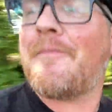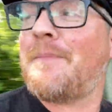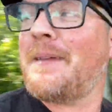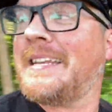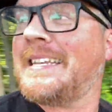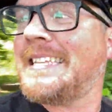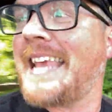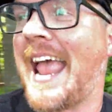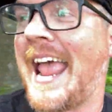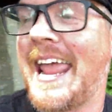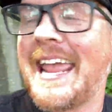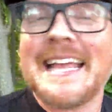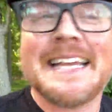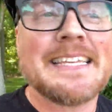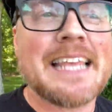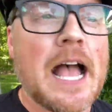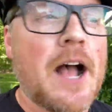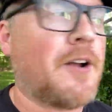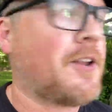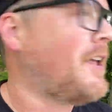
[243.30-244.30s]
been taken
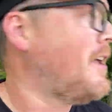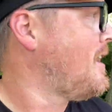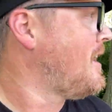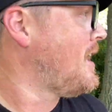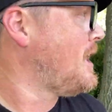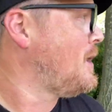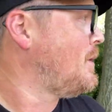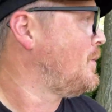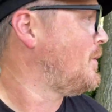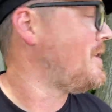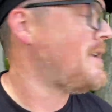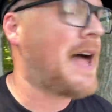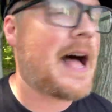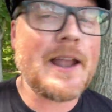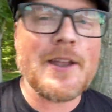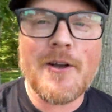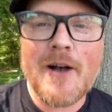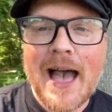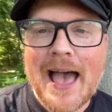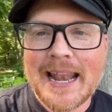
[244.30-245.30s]
down. You will
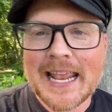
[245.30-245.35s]
not know how